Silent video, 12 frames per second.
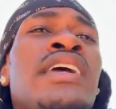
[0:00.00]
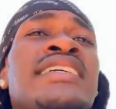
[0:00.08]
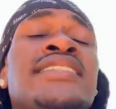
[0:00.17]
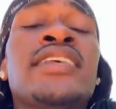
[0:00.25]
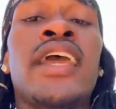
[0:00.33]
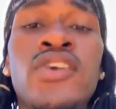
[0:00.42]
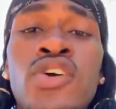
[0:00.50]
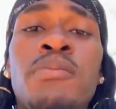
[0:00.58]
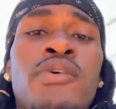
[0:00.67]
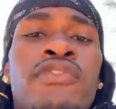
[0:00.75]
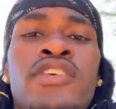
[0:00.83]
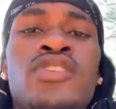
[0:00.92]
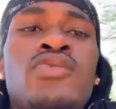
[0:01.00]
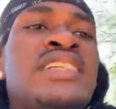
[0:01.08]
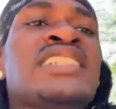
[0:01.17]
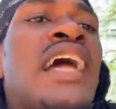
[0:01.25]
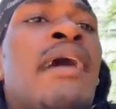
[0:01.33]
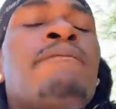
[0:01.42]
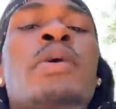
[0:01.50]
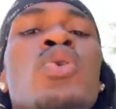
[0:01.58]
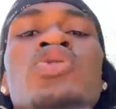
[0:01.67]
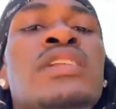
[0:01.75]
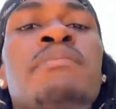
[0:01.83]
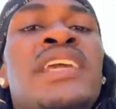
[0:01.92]
It's terrible for you. It's not
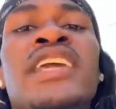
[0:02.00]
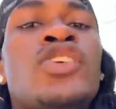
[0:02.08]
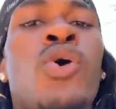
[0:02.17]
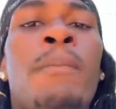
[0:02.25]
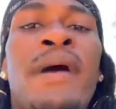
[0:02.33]
supposed to be in your